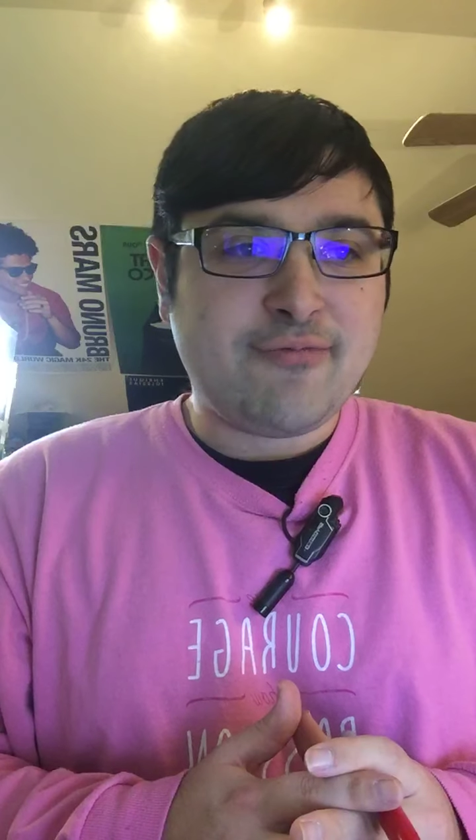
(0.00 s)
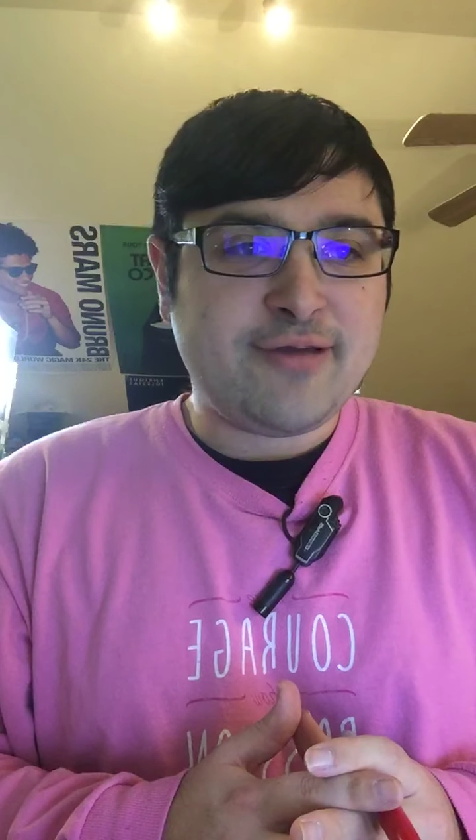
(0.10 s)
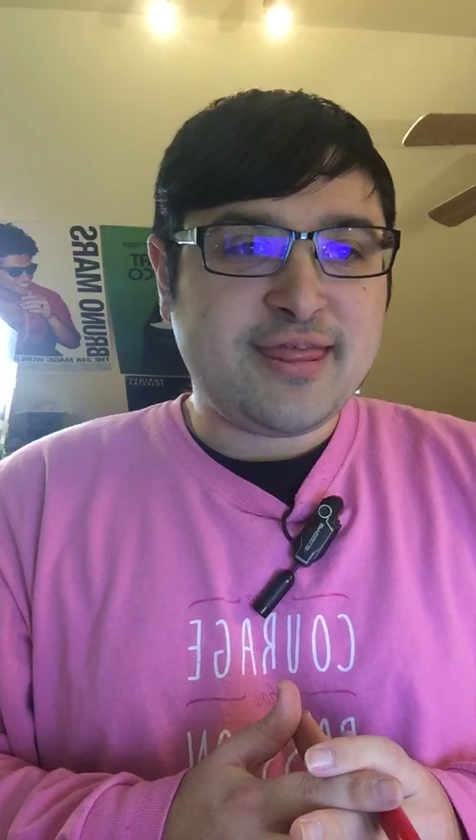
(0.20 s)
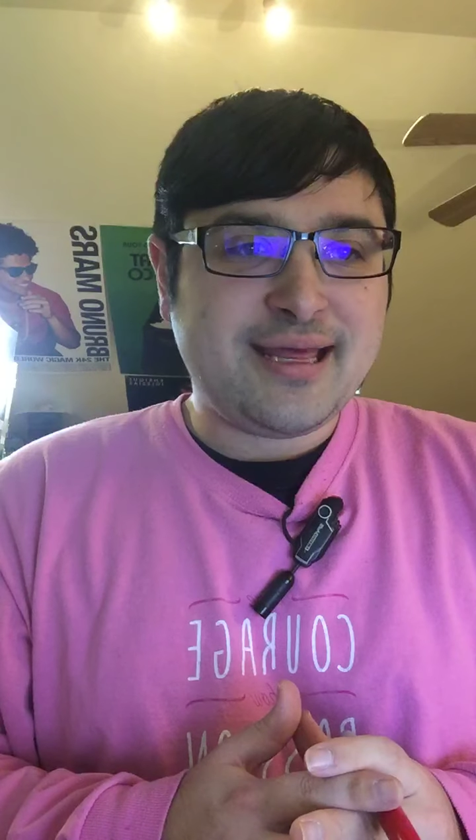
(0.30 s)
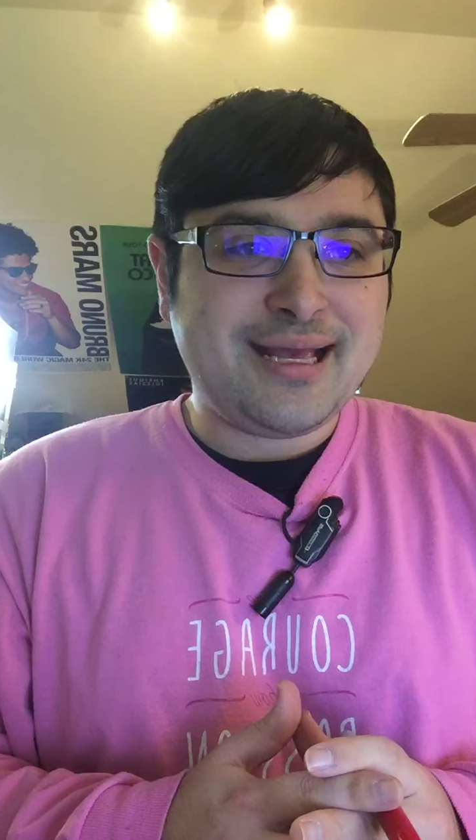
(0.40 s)

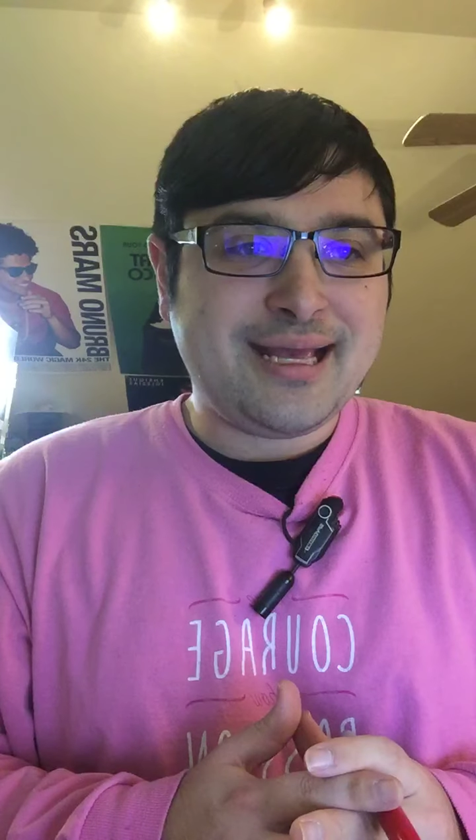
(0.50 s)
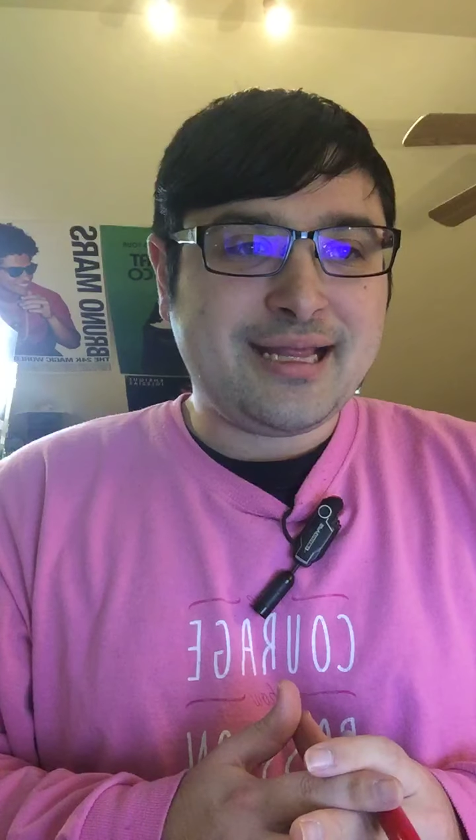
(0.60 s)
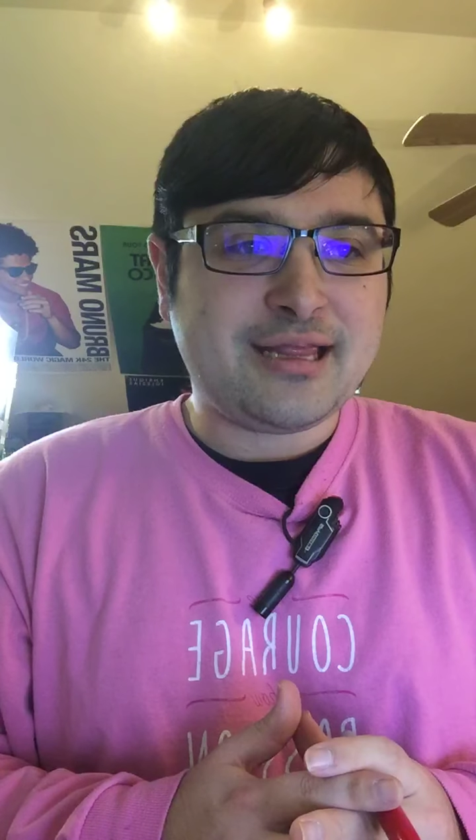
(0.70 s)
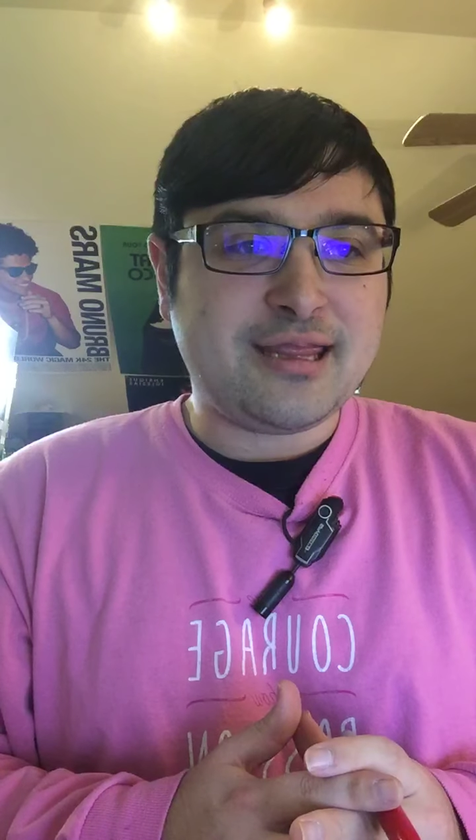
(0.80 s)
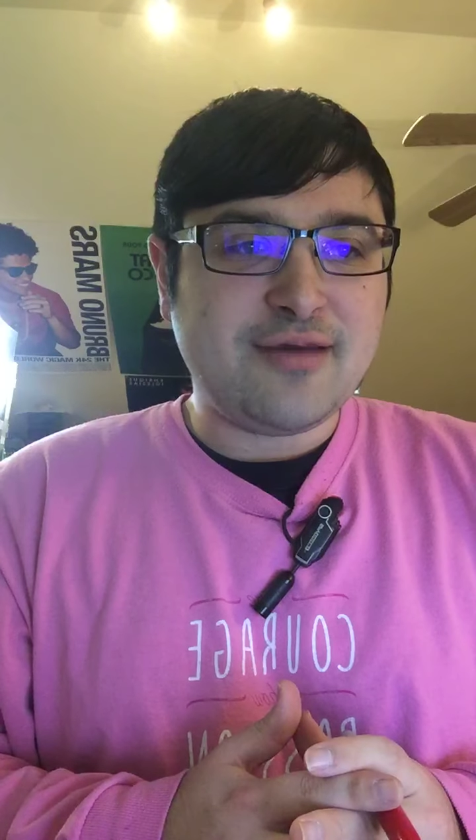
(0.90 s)
everything is
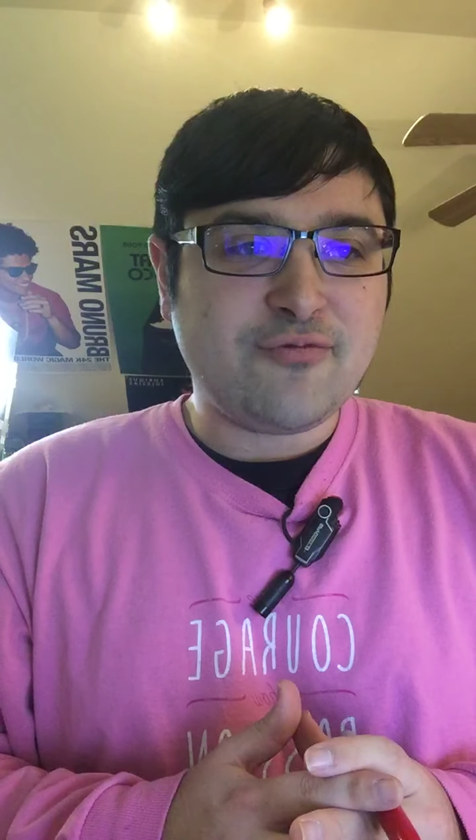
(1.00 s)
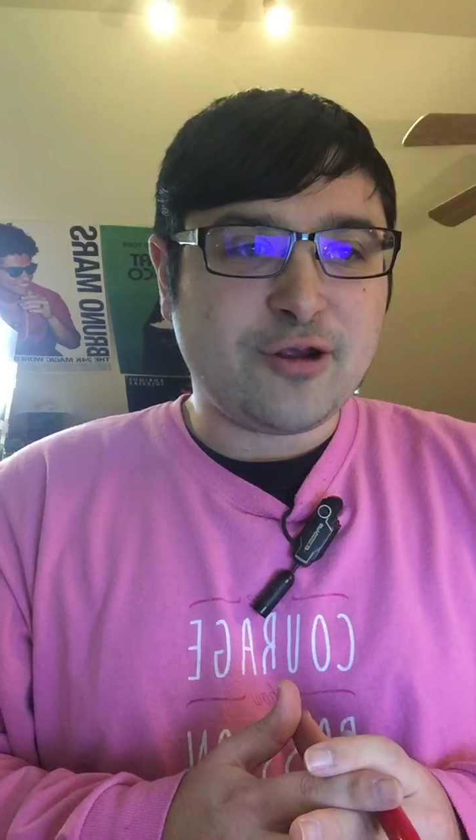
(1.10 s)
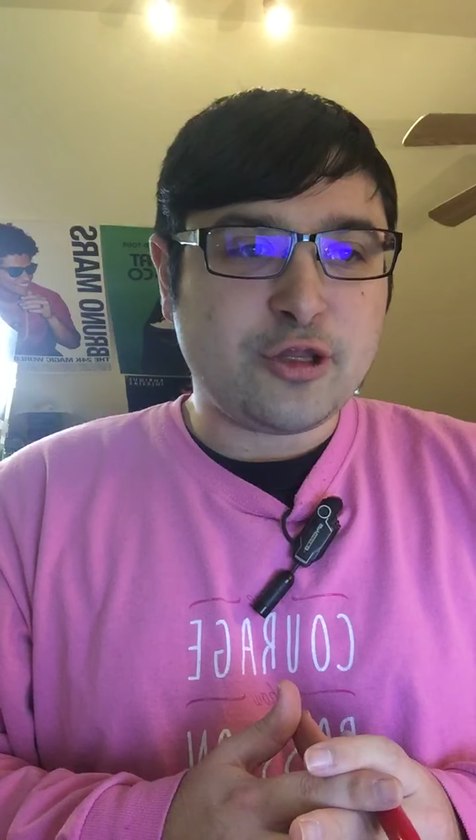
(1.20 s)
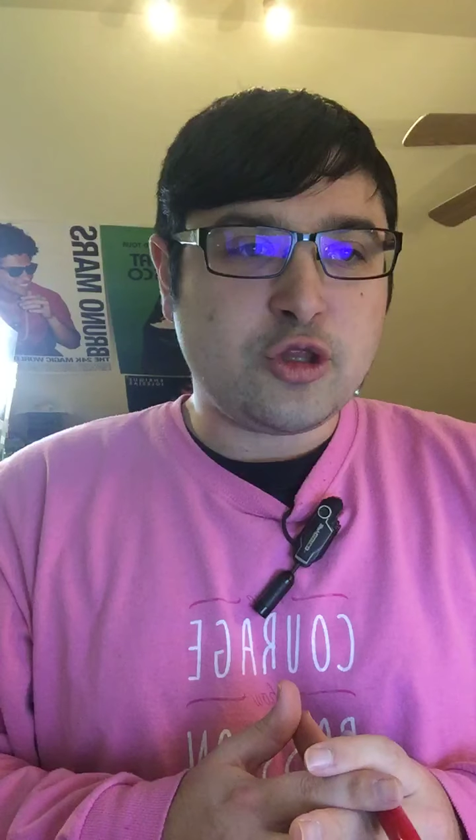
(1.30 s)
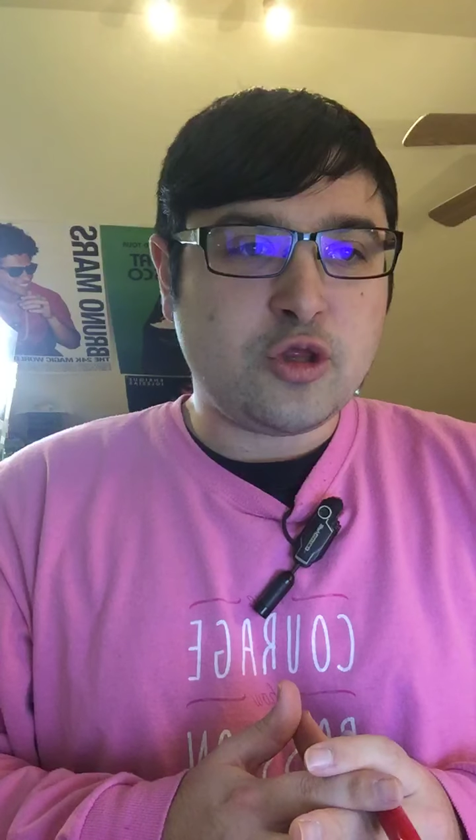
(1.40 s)

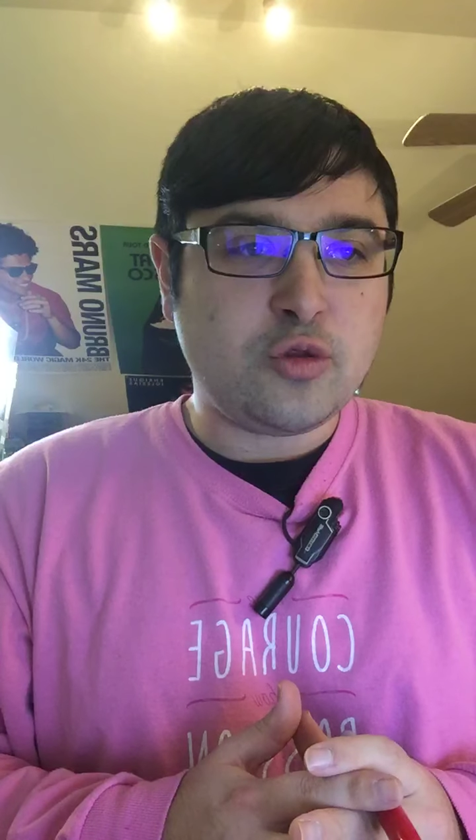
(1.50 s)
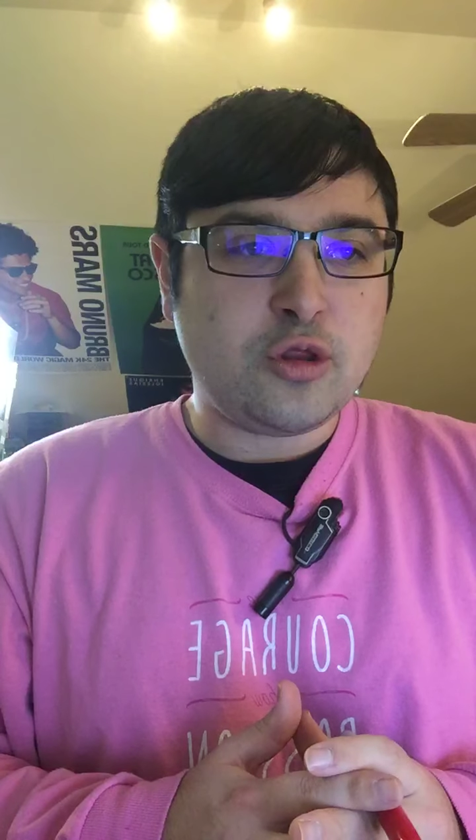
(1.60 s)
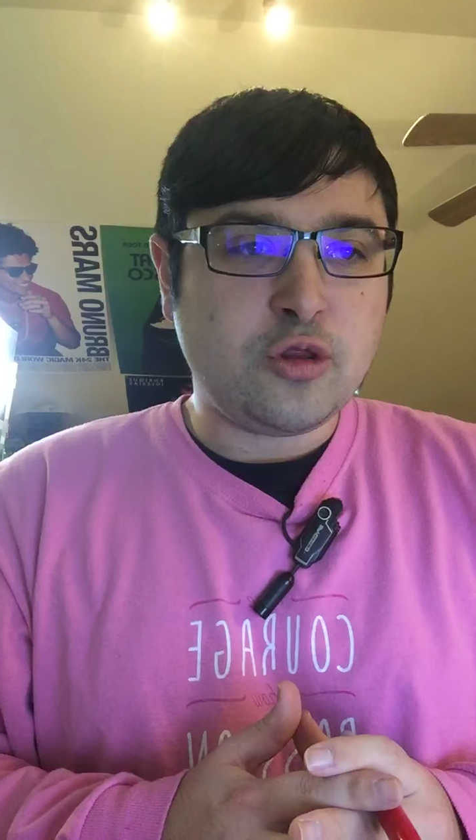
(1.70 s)
different due